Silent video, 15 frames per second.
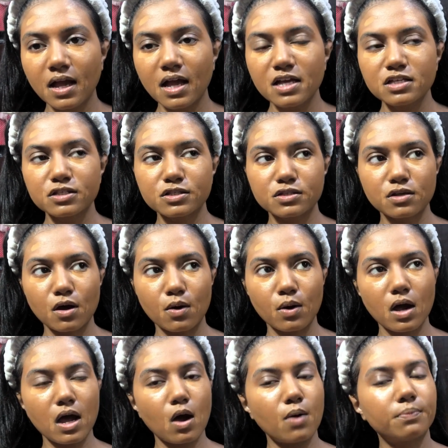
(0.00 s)
So
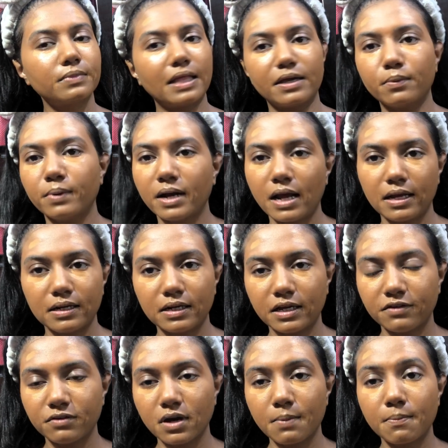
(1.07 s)
like where I
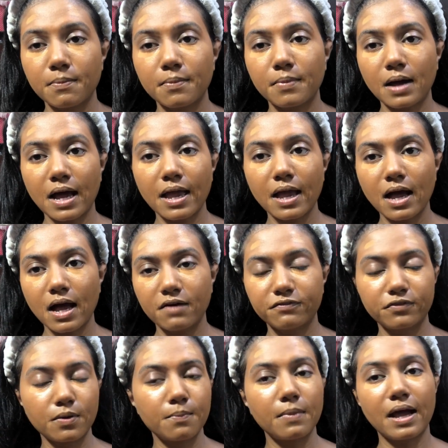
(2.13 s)
live,
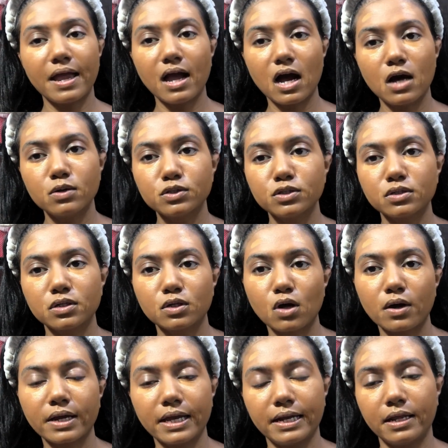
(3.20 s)
from my house you
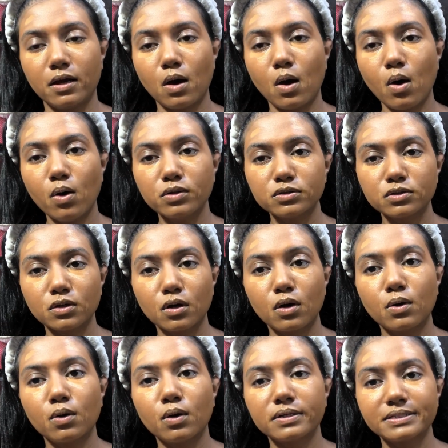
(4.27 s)
cannot get an
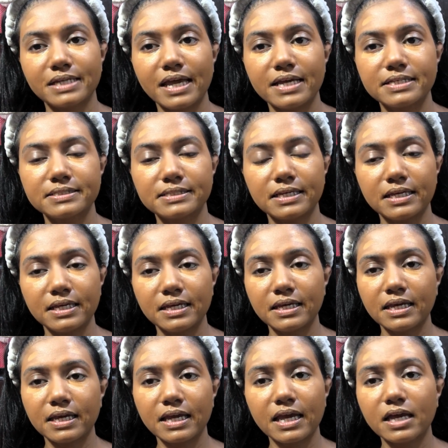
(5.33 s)
auto,
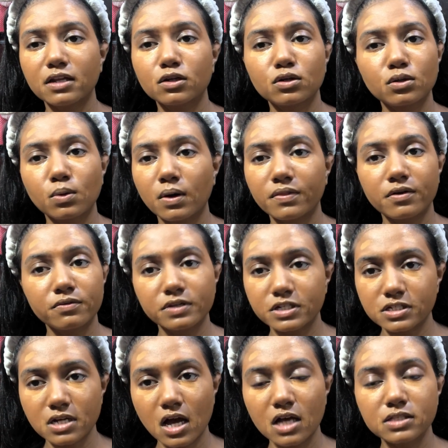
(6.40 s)
taxi, no other
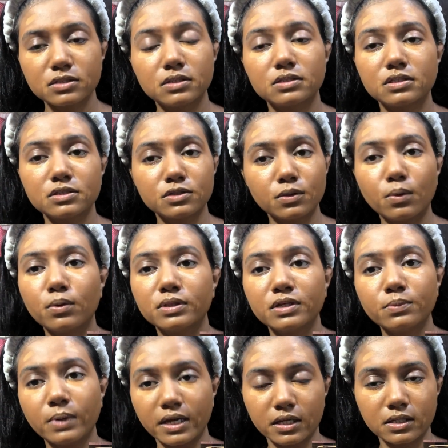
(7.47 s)
rickshaws. This is the only
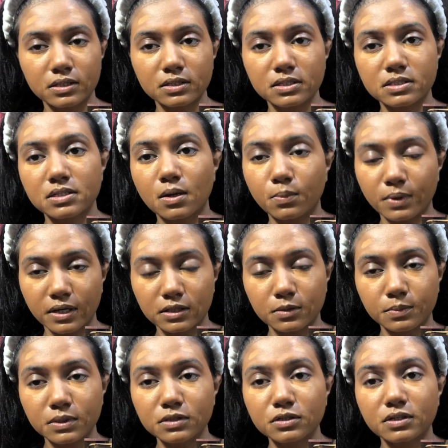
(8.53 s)
vehicle it's
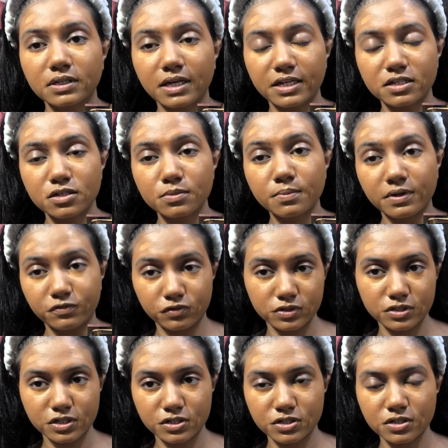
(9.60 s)
available to get to metro
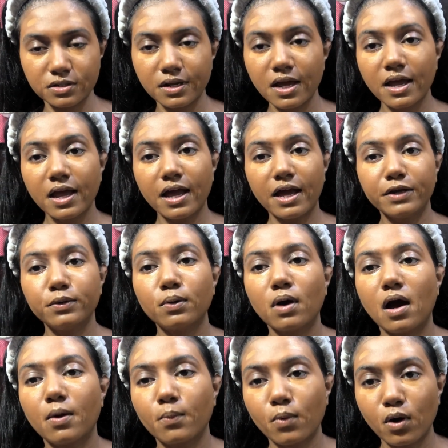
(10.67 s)
station, and you
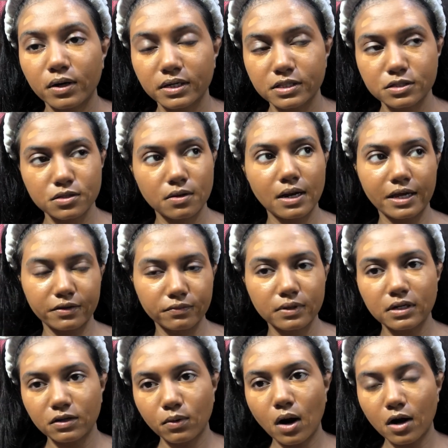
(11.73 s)
can't walk. It's like
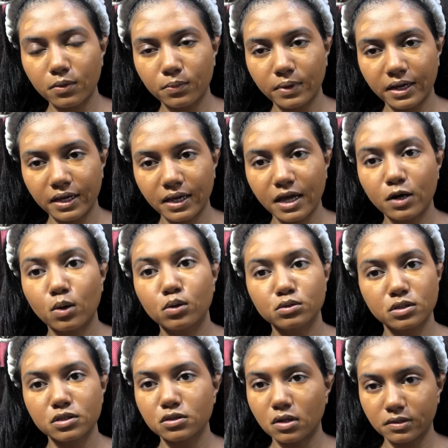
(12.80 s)
really far away, and also
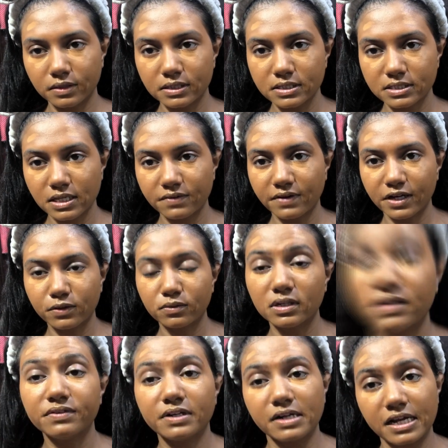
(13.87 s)
it's not really safe. I don't live
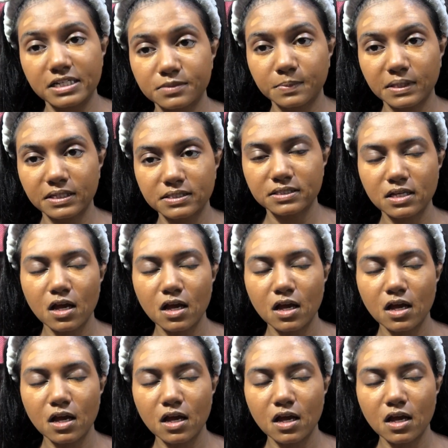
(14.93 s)
in a nice place.